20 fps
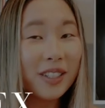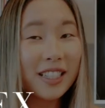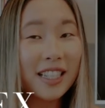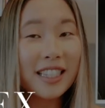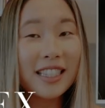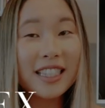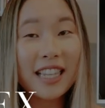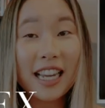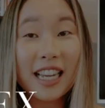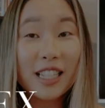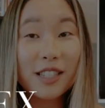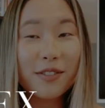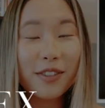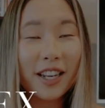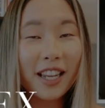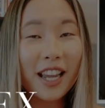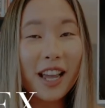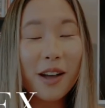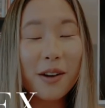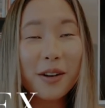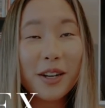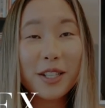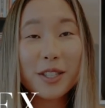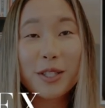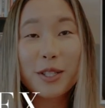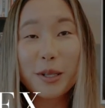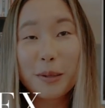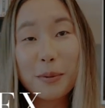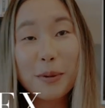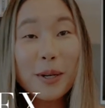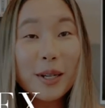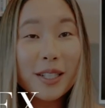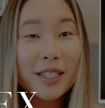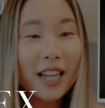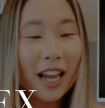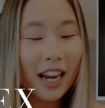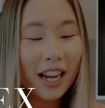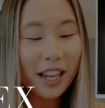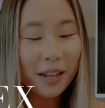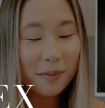Today's video is super
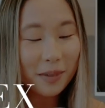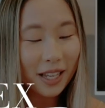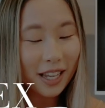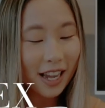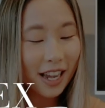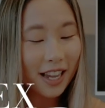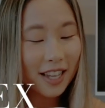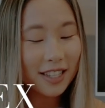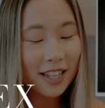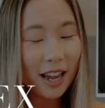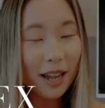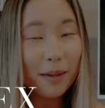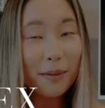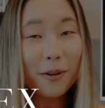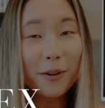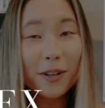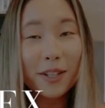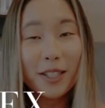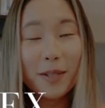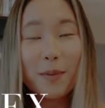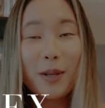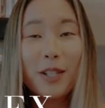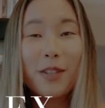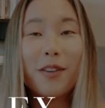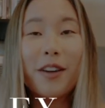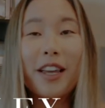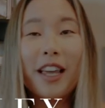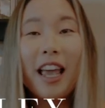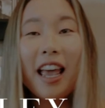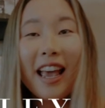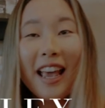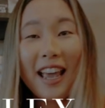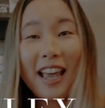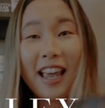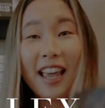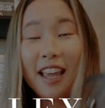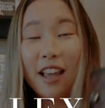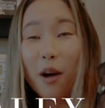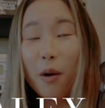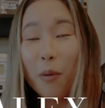exciting because I'm going to be doing
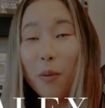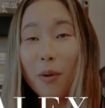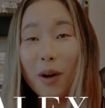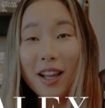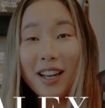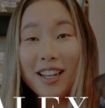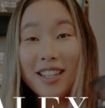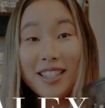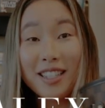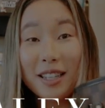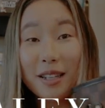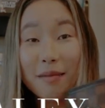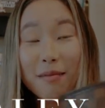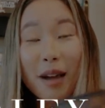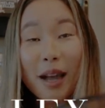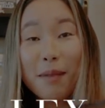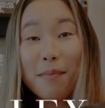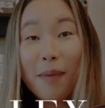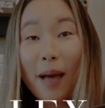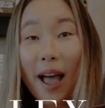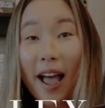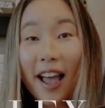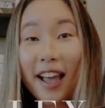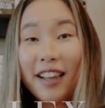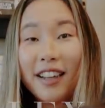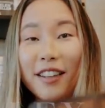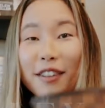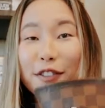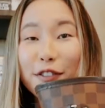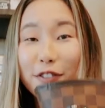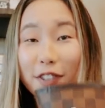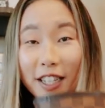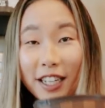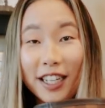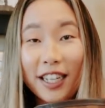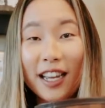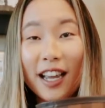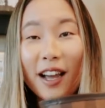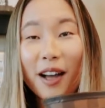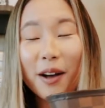a what is in my bag
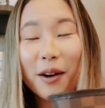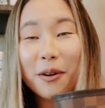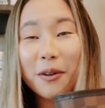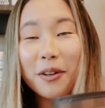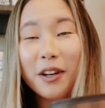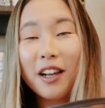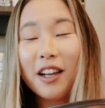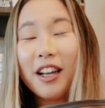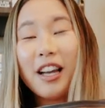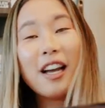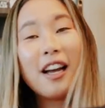video.